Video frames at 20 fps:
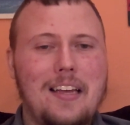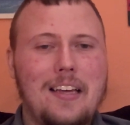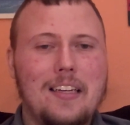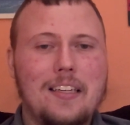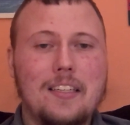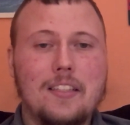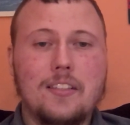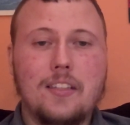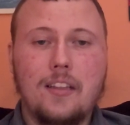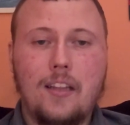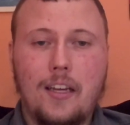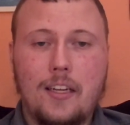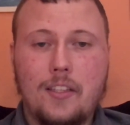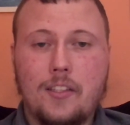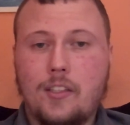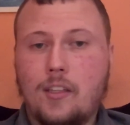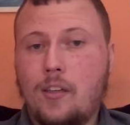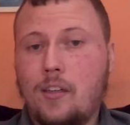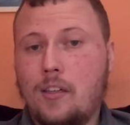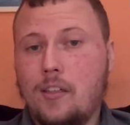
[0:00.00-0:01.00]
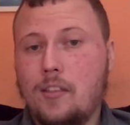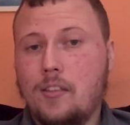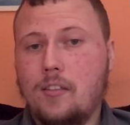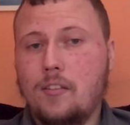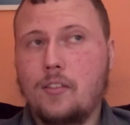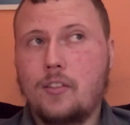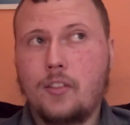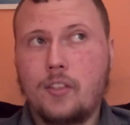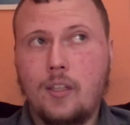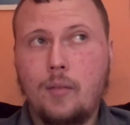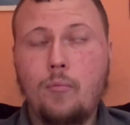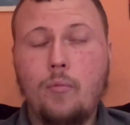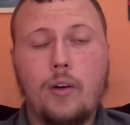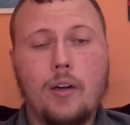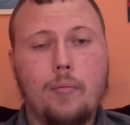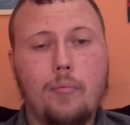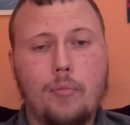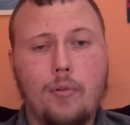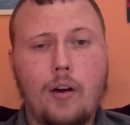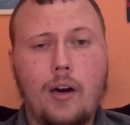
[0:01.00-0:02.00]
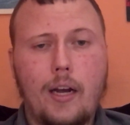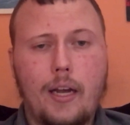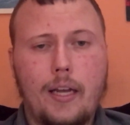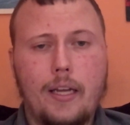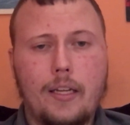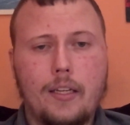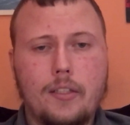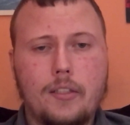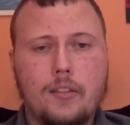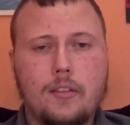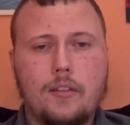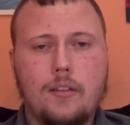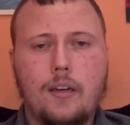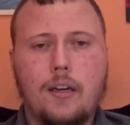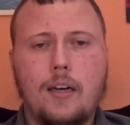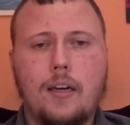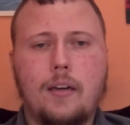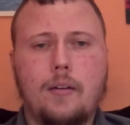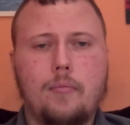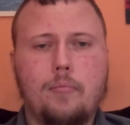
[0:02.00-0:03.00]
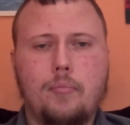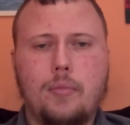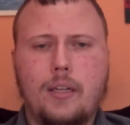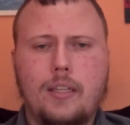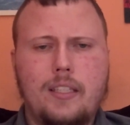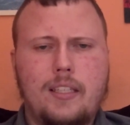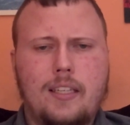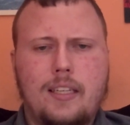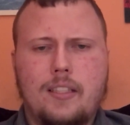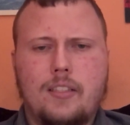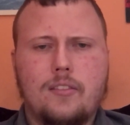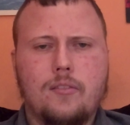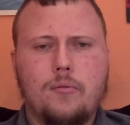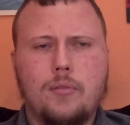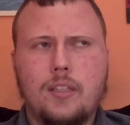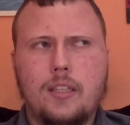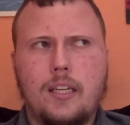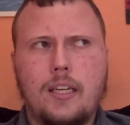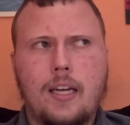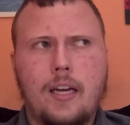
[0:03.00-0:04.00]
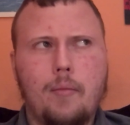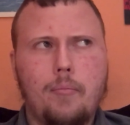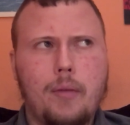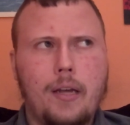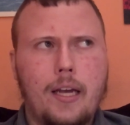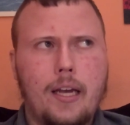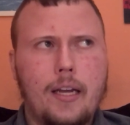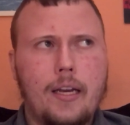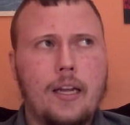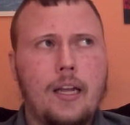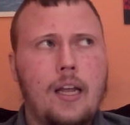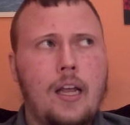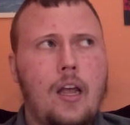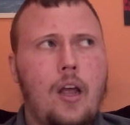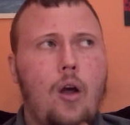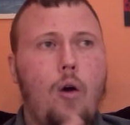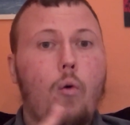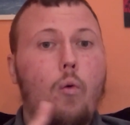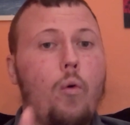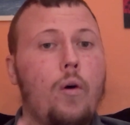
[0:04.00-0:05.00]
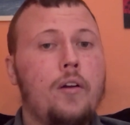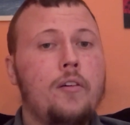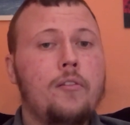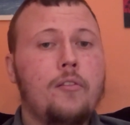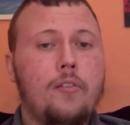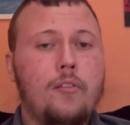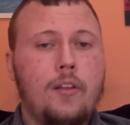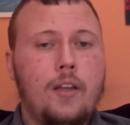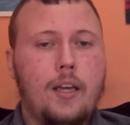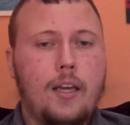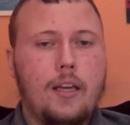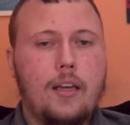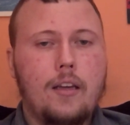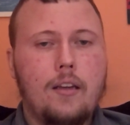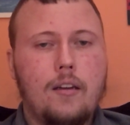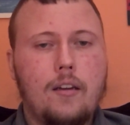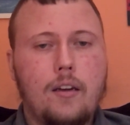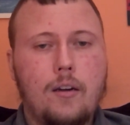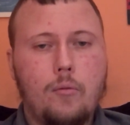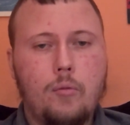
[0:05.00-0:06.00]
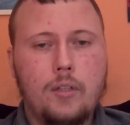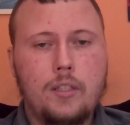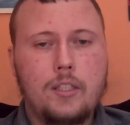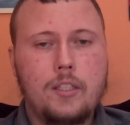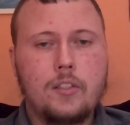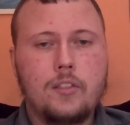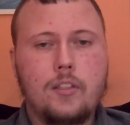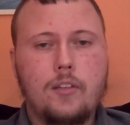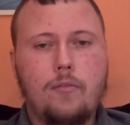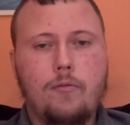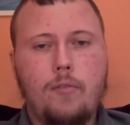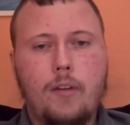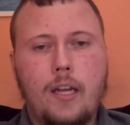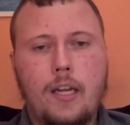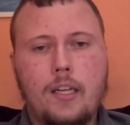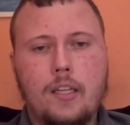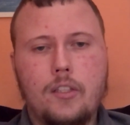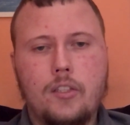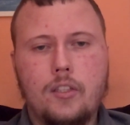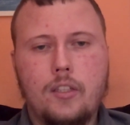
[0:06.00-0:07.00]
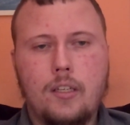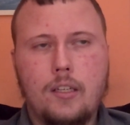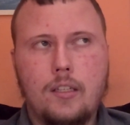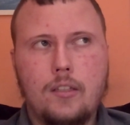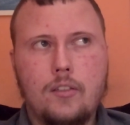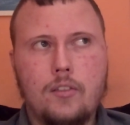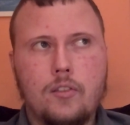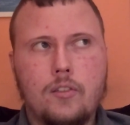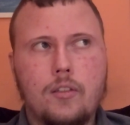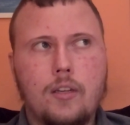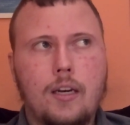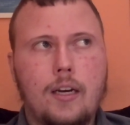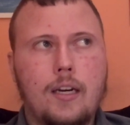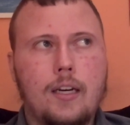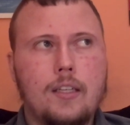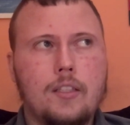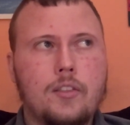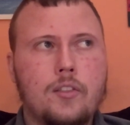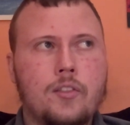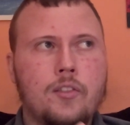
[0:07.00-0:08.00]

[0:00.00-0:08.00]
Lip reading: Because the lights are somewhat bright, but it's really not bad. One disadvantage is I